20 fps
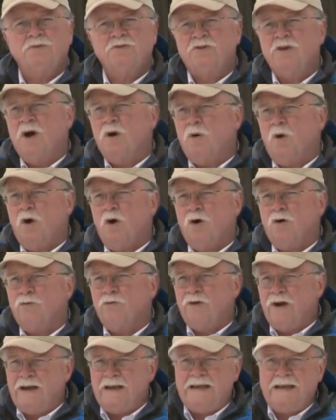snow
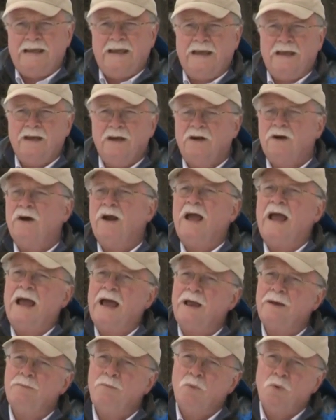already here
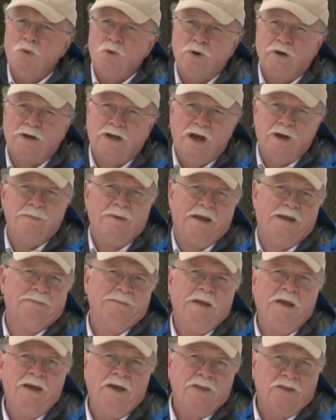and more coming,
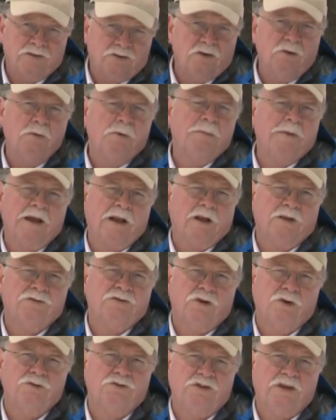the Snowmobile
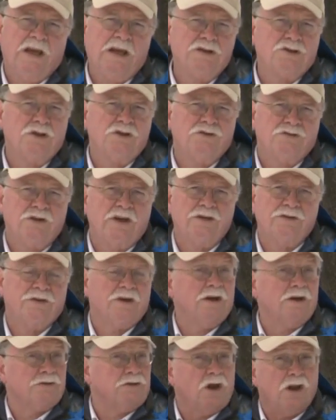Association says
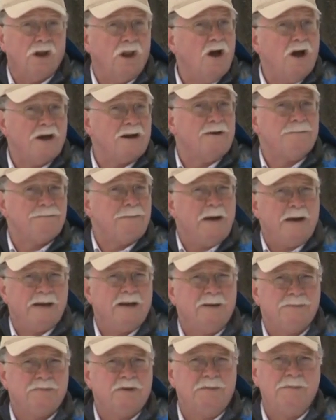there's a lot of
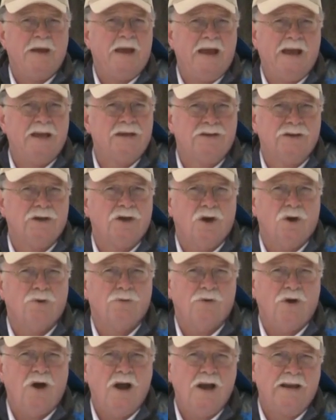pent-up demand to go
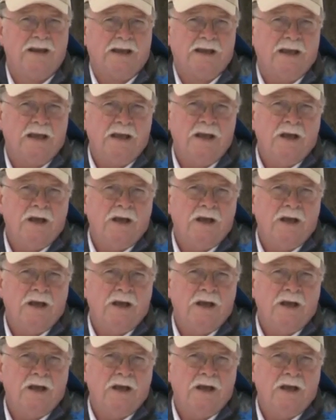riding.